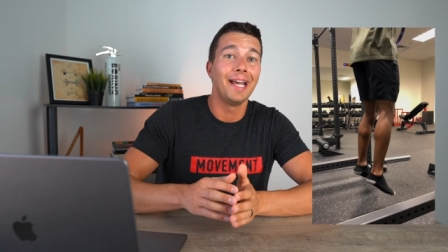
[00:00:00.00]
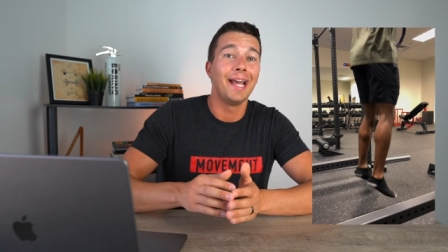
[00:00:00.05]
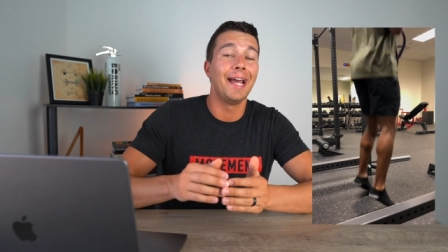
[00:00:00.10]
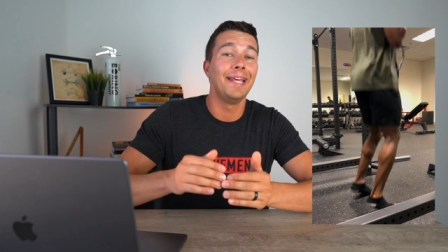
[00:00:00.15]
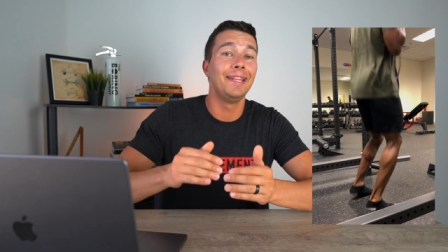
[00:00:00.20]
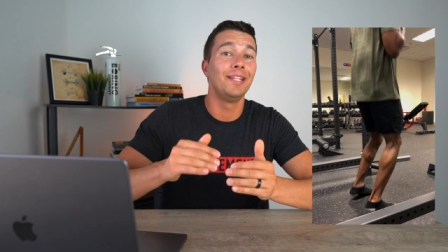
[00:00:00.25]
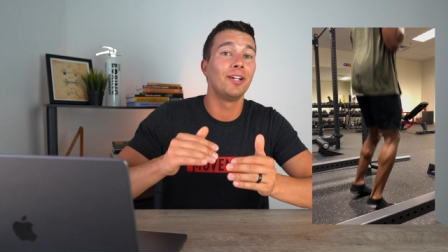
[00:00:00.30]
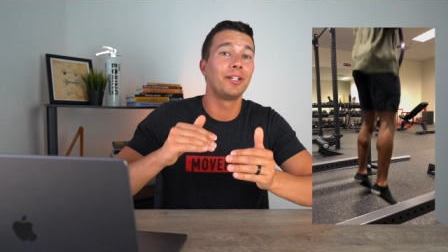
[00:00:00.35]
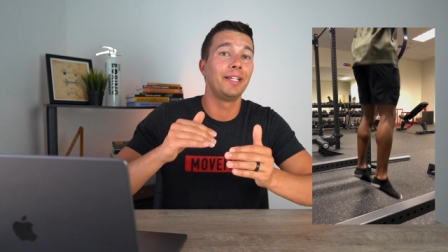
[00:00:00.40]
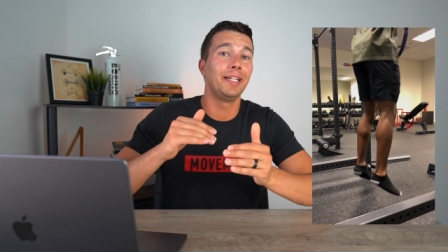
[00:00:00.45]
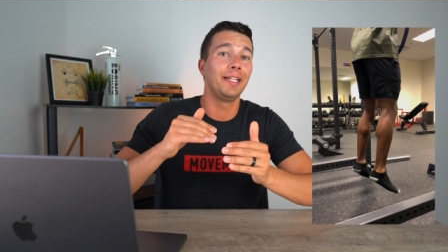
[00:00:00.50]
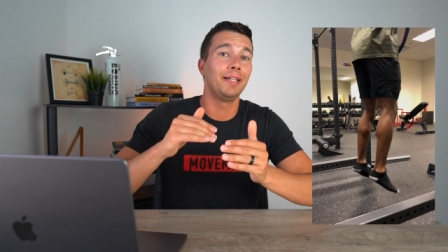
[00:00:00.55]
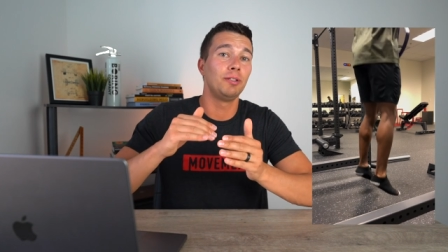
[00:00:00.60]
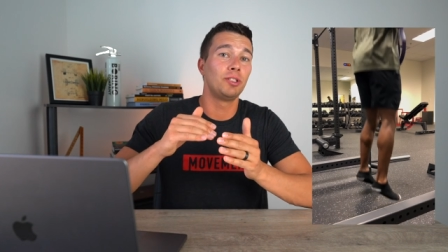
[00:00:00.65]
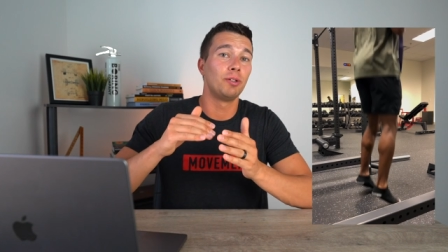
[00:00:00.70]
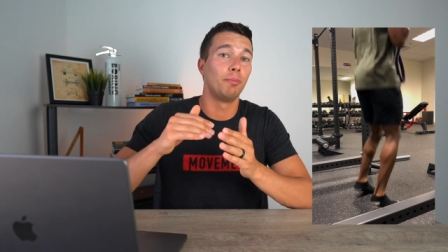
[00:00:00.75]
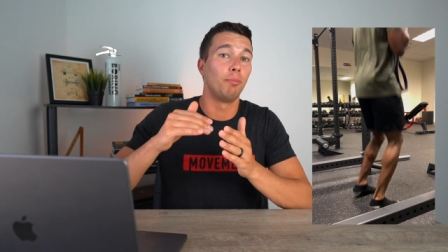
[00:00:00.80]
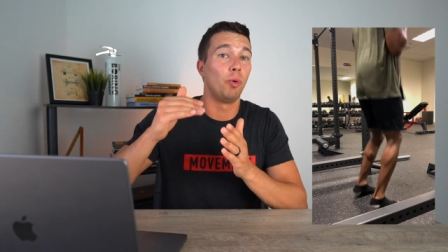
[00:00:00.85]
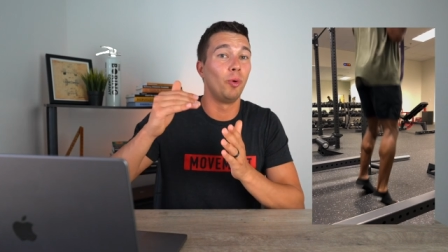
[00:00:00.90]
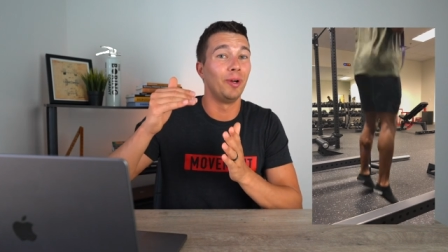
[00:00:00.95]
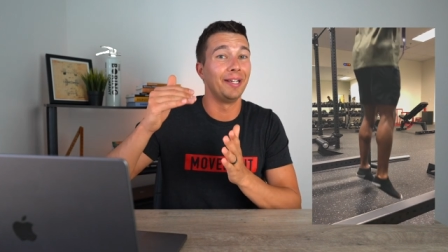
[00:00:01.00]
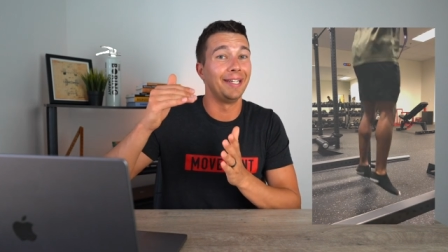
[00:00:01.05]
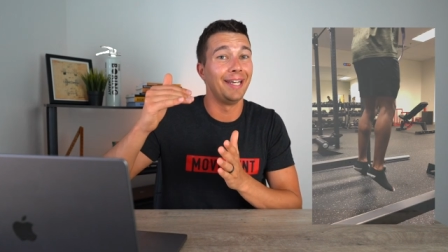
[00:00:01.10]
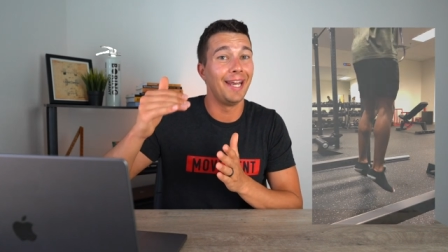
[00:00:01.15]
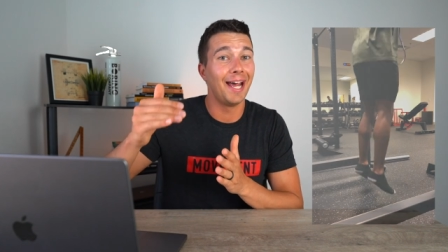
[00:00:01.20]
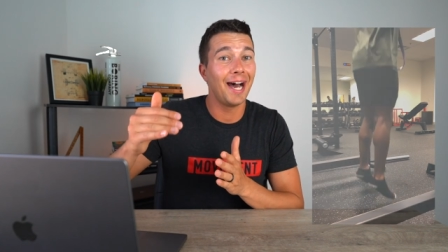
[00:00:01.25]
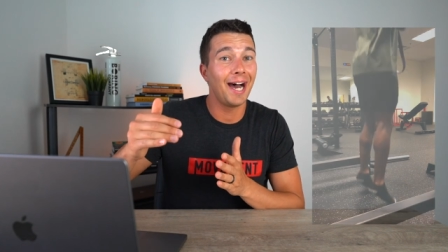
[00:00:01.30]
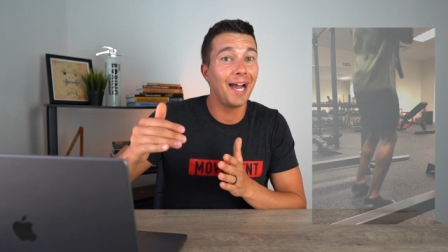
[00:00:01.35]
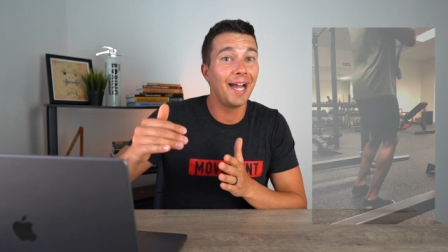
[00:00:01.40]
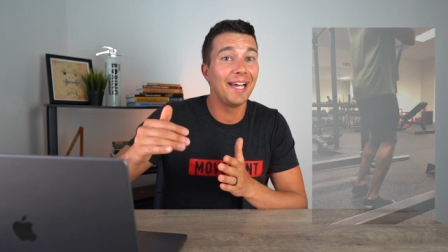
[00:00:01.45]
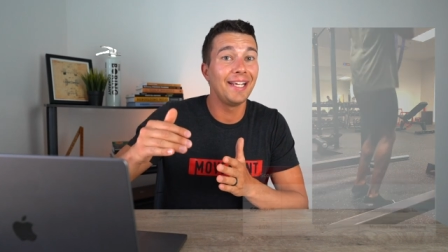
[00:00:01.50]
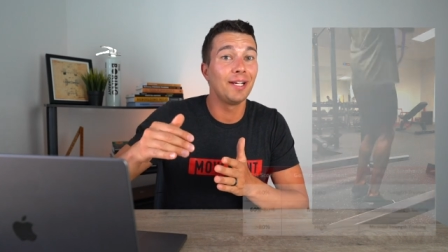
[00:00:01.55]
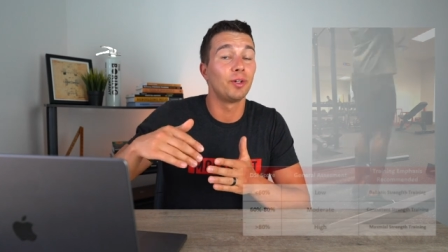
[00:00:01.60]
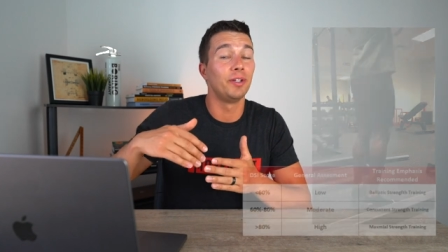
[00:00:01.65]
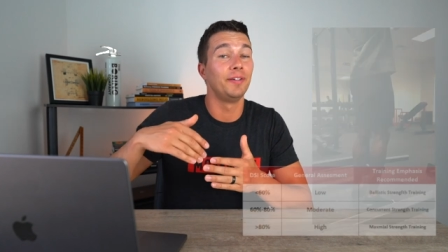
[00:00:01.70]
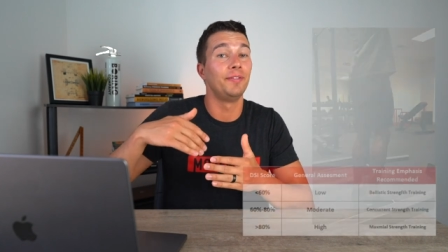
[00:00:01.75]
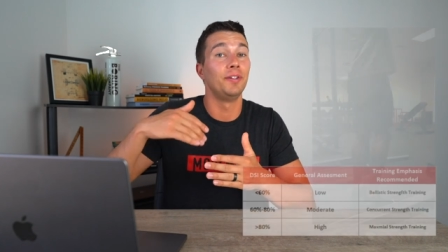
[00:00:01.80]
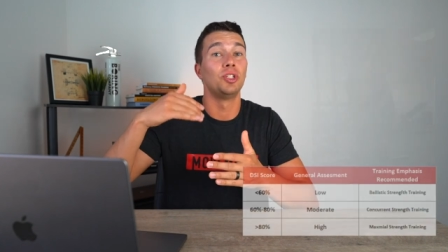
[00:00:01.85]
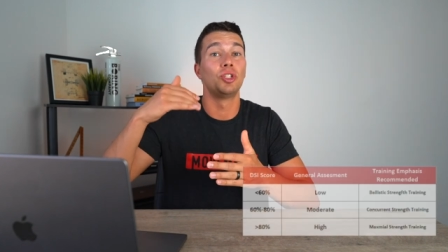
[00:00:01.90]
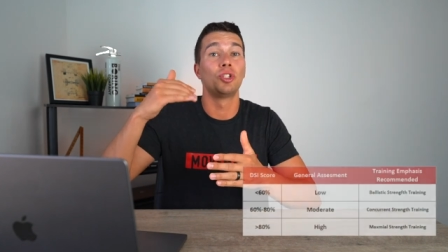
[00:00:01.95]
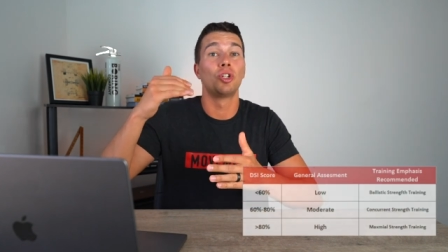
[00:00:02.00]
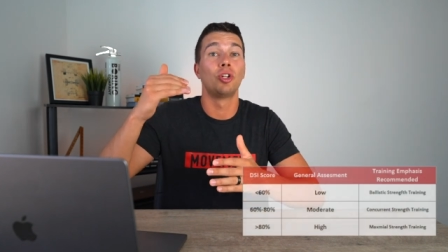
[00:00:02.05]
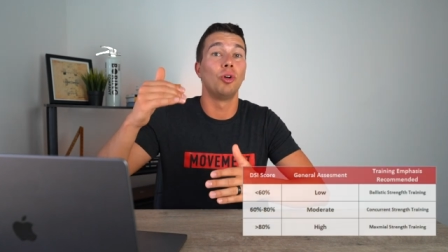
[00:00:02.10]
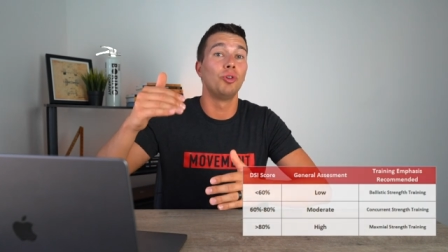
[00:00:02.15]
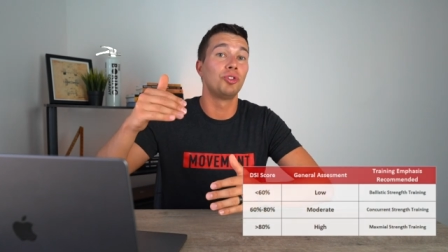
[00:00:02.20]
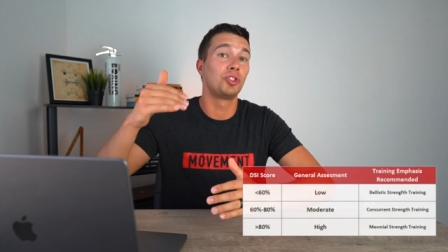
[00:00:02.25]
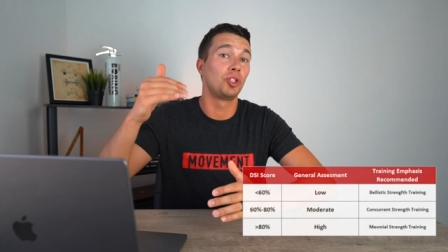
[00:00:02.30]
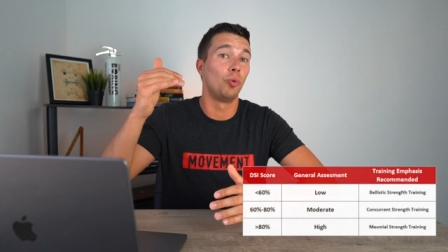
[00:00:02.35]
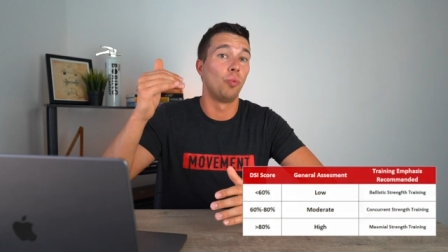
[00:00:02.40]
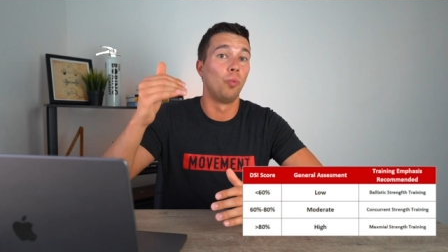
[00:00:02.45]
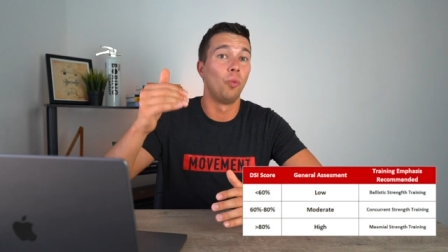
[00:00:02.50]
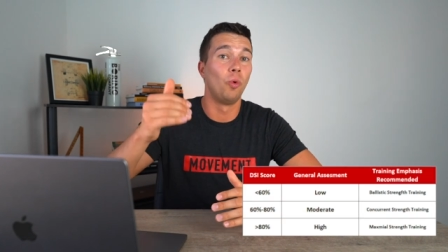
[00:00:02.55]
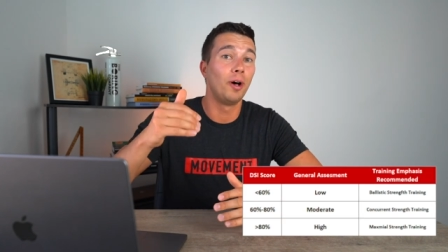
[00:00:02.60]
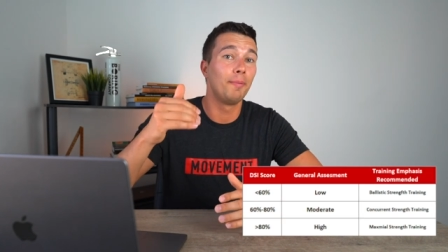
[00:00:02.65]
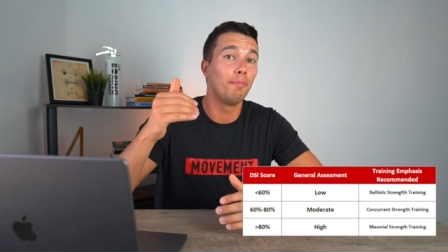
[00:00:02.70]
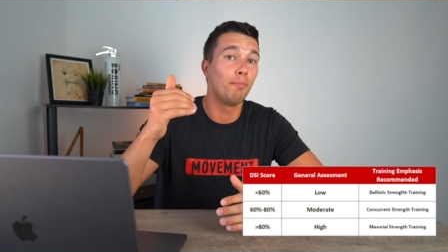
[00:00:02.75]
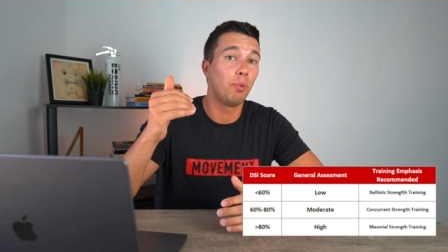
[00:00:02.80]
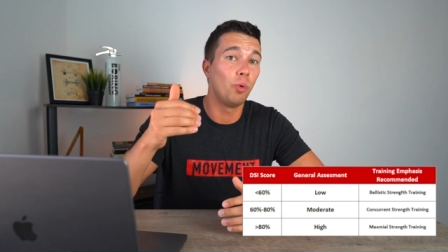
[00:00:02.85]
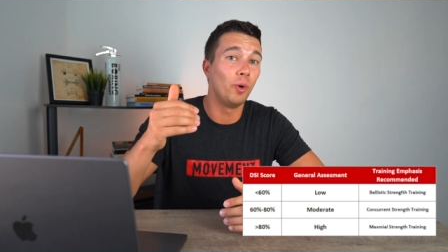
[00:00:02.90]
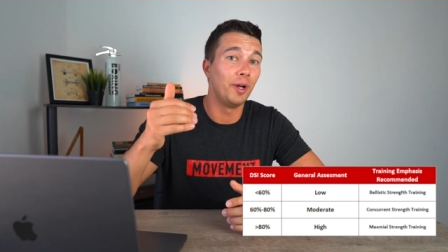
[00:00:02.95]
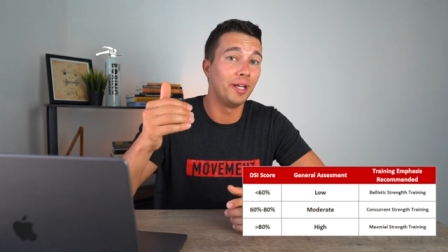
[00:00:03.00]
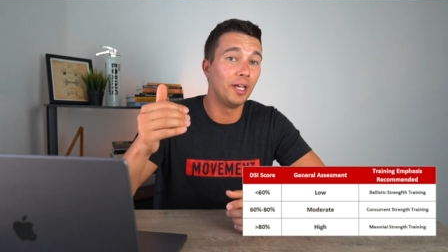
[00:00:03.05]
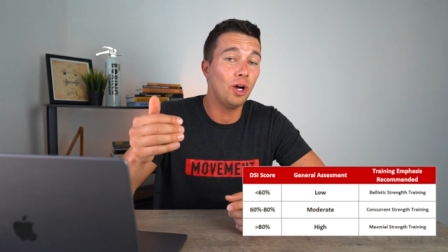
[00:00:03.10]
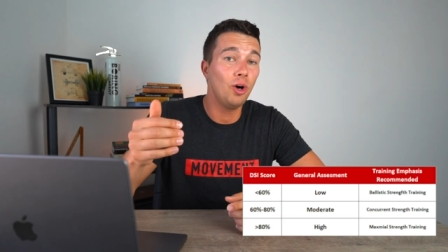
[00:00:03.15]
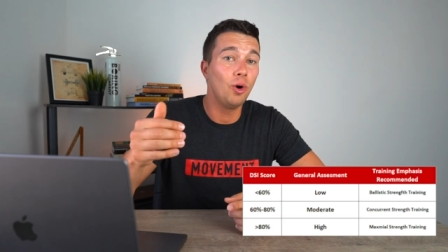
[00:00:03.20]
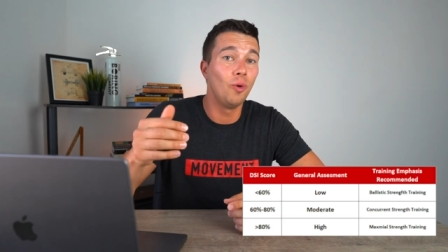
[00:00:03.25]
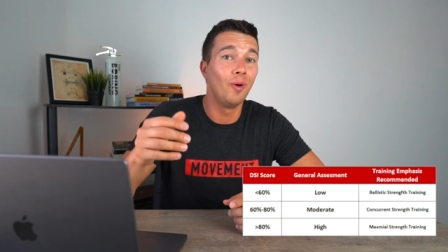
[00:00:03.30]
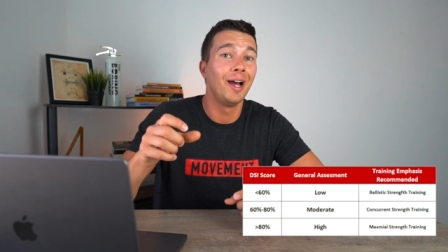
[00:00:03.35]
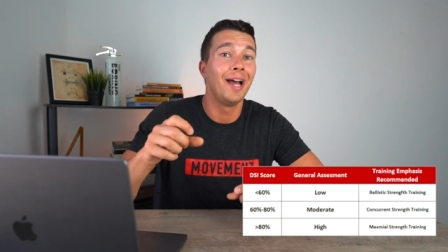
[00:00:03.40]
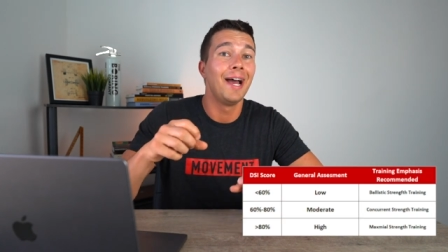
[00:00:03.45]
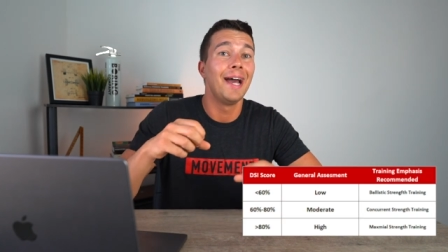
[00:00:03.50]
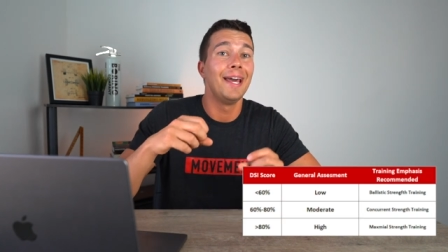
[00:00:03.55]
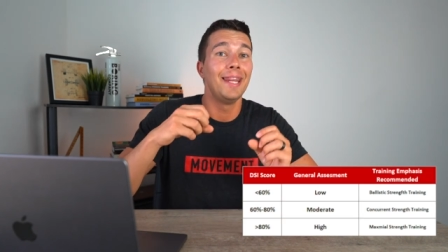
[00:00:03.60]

and they're getting to zero point nine or even close to one point zero,